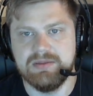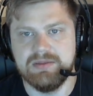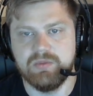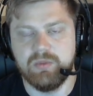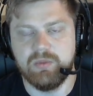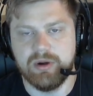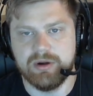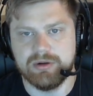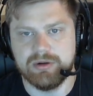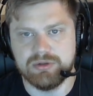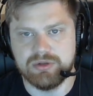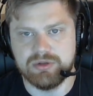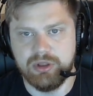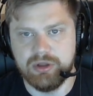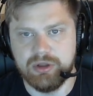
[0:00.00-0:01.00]
we're
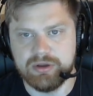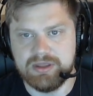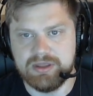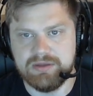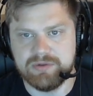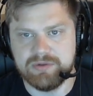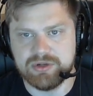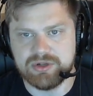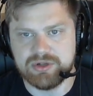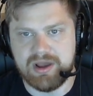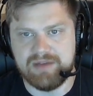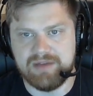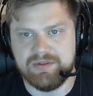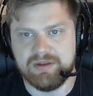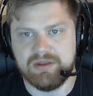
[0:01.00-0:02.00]
looking for
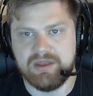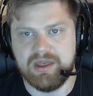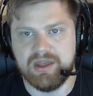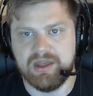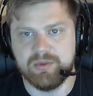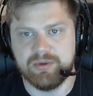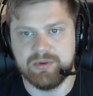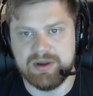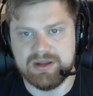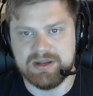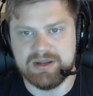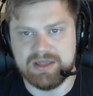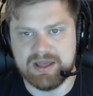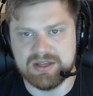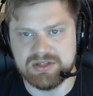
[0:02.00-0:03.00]
traffic and we're ready
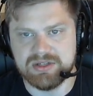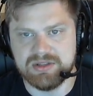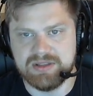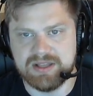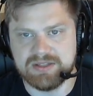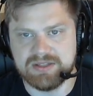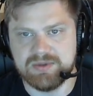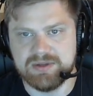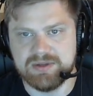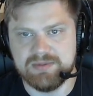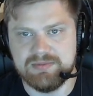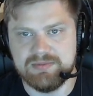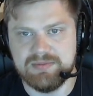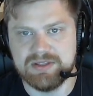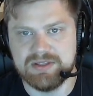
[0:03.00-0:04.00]
to catch it. That's what it
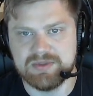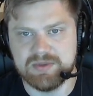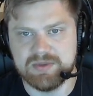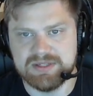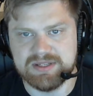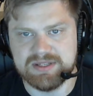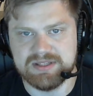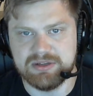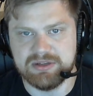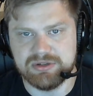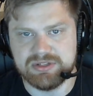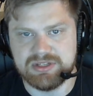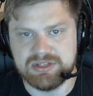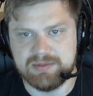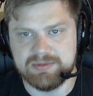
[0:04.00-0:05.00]
means when it says
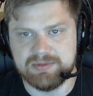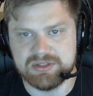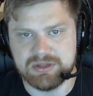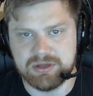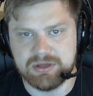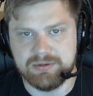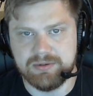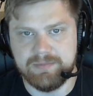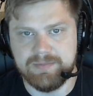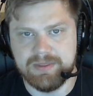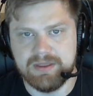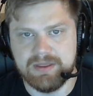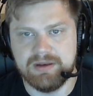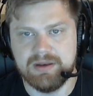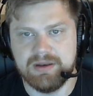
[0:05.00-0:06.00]
intercept is on.
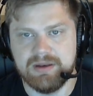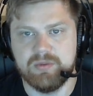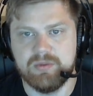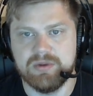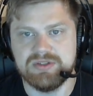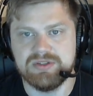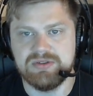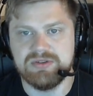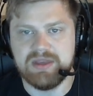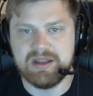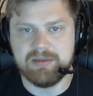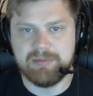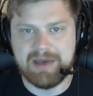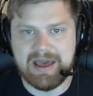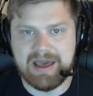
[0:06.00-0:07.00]
Now, once you get a
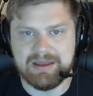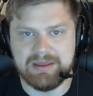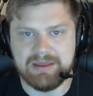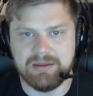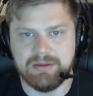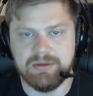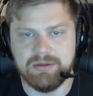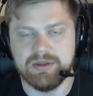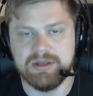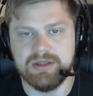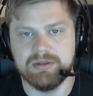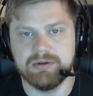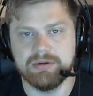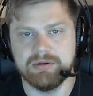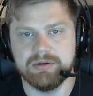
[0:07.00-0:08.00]
packet, you can
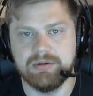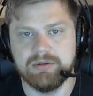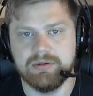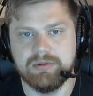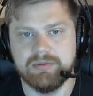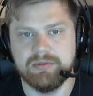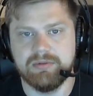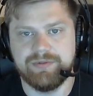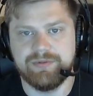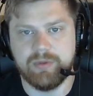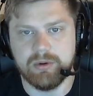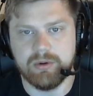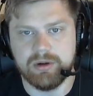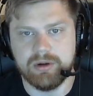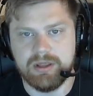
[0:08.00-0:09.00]
either
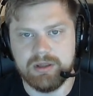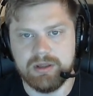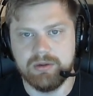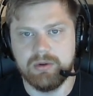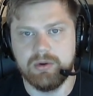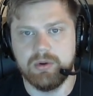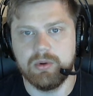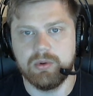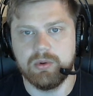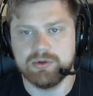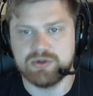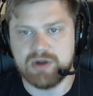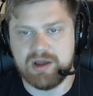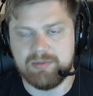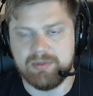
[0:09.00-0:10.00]
forward it or
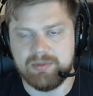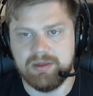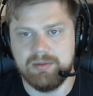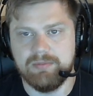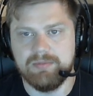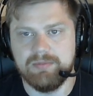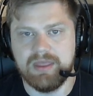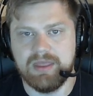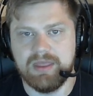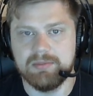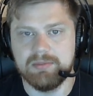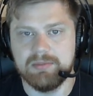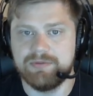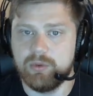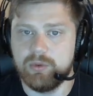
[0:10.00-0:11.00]
drop it. And
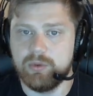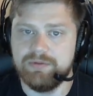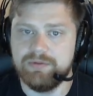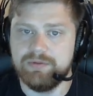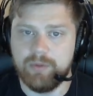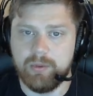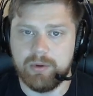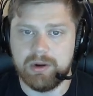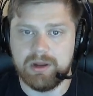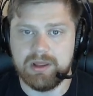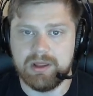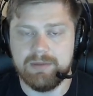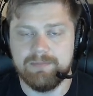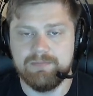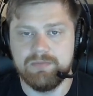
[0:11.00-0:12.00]
before you forward
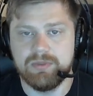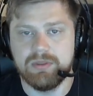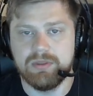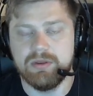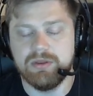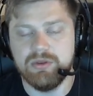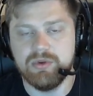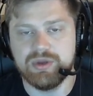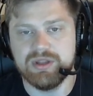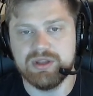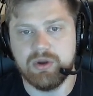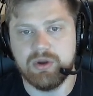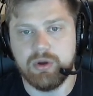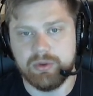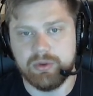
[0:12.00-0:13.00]
it, you can
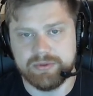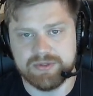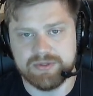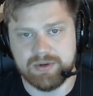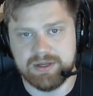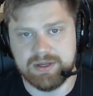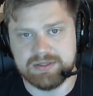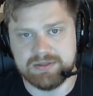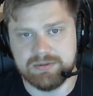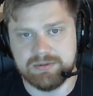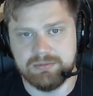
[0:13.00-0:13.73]
alter it.